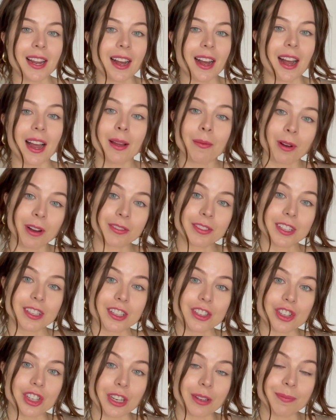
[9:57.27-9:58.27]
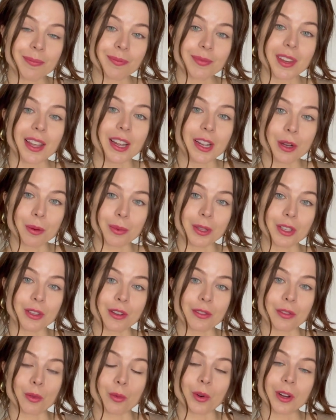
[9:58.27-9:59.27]
I'm off to the gym. I hope that you
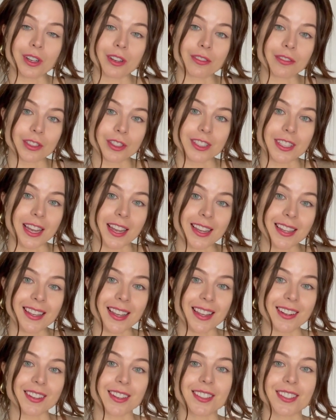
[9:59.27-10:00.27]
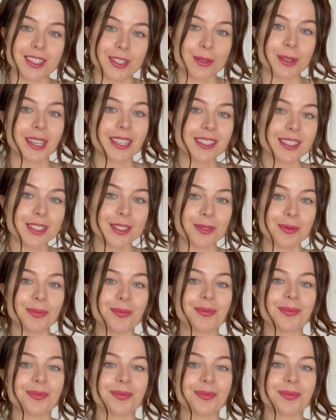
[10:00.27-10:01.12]
have a wonderful day, and I'll see you again soon.